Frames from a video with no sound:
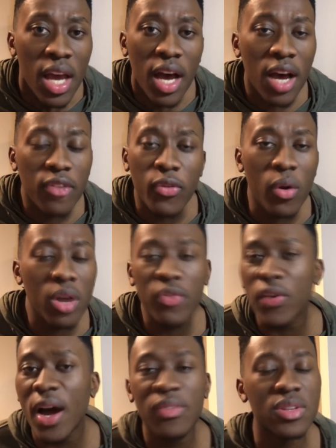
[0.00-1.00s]

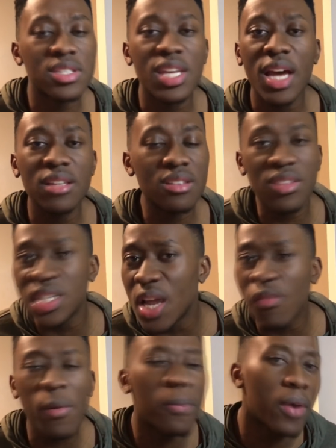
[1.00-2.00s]
45-10 to the
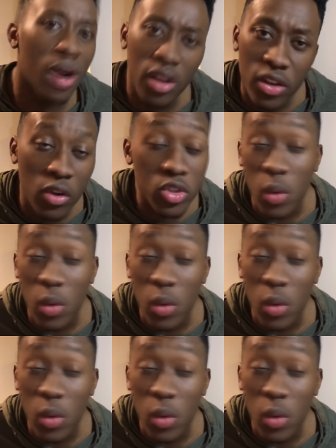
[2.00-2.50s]
Denver Broncos,